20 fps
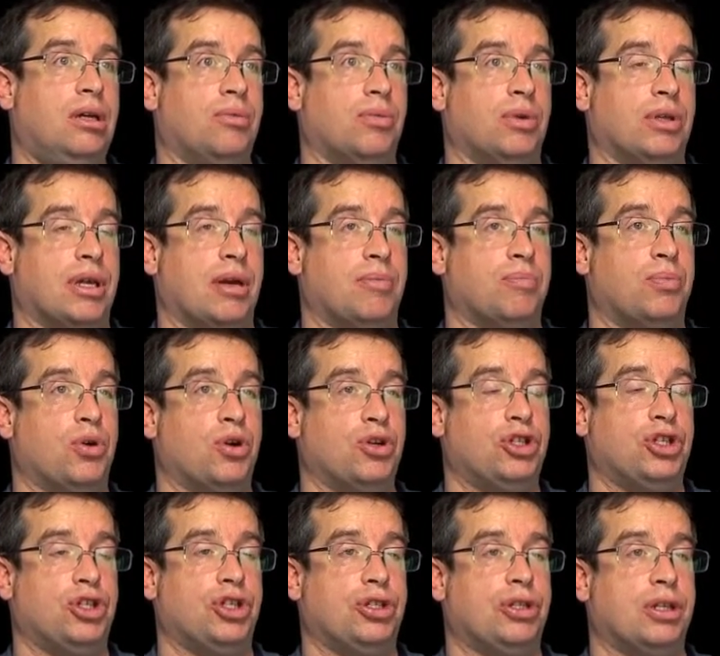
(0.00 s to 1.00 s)
We then
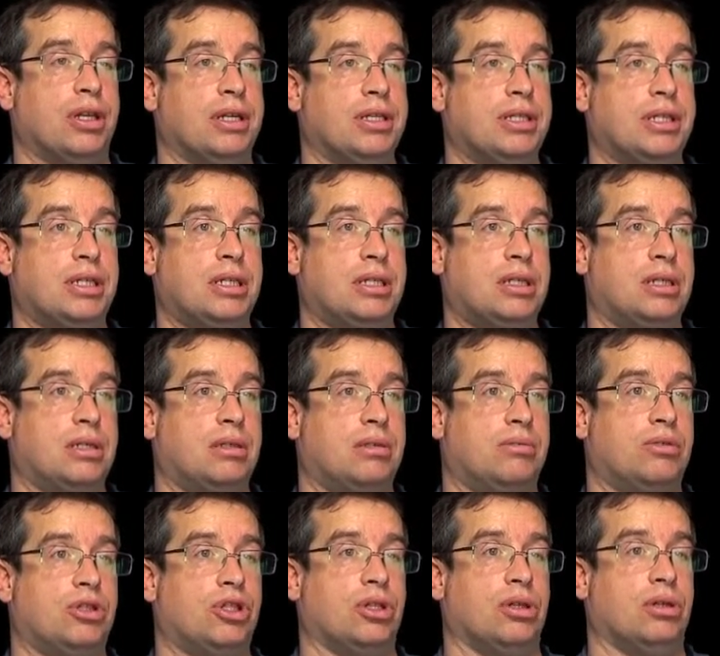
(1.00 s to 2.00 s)
pushed this
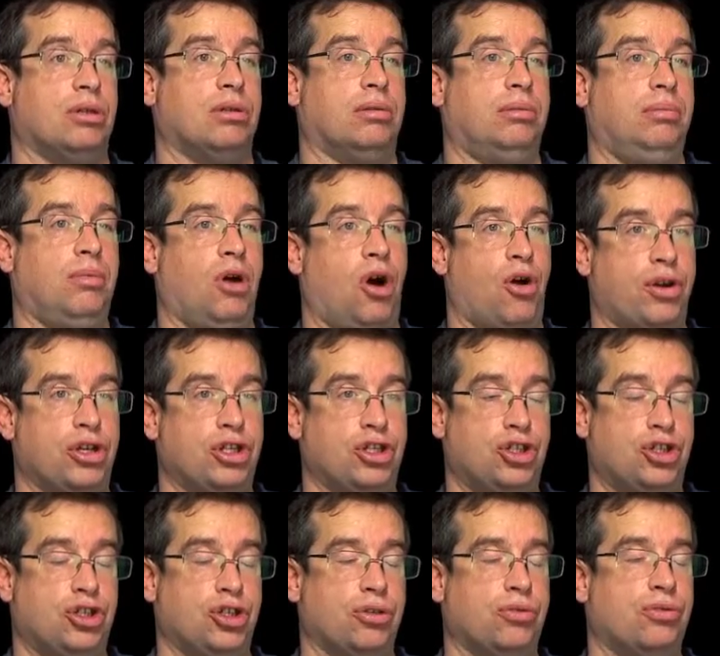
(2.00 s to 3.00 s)
to
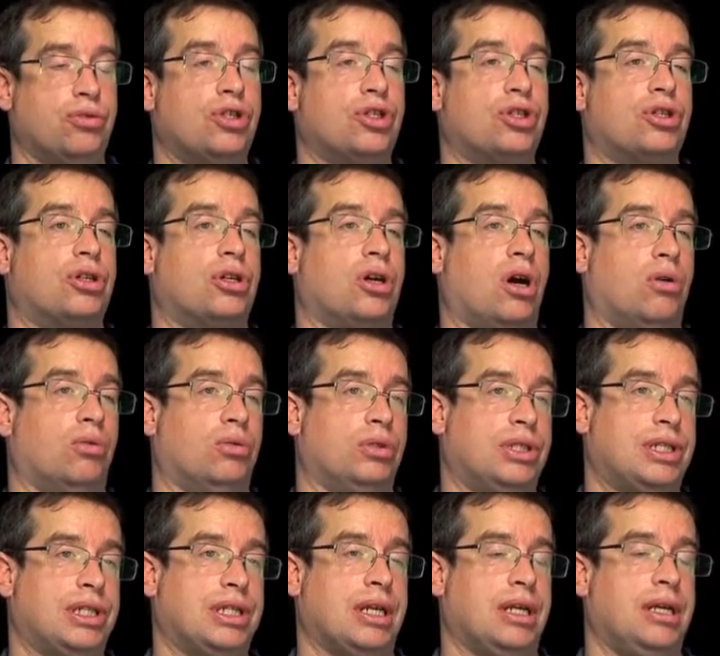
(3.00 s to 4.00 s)
orange juice, cold
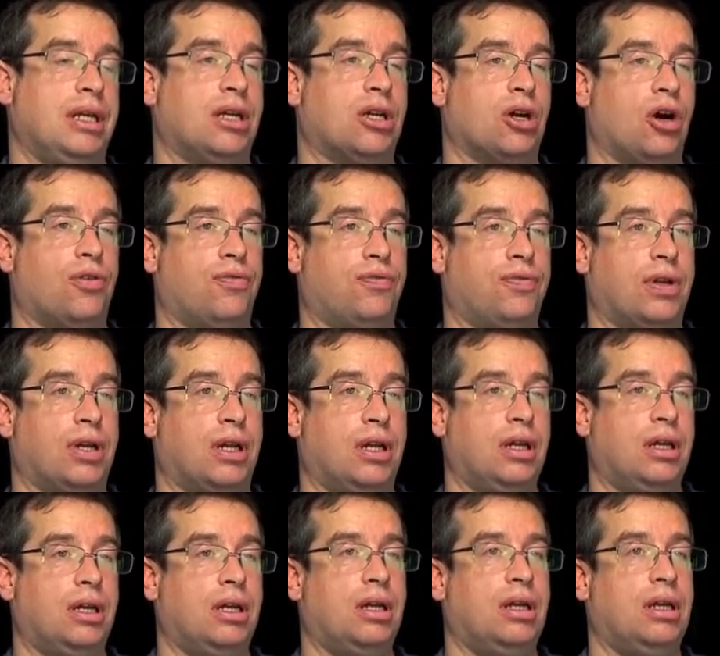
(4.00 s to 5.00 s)
tea, coffee,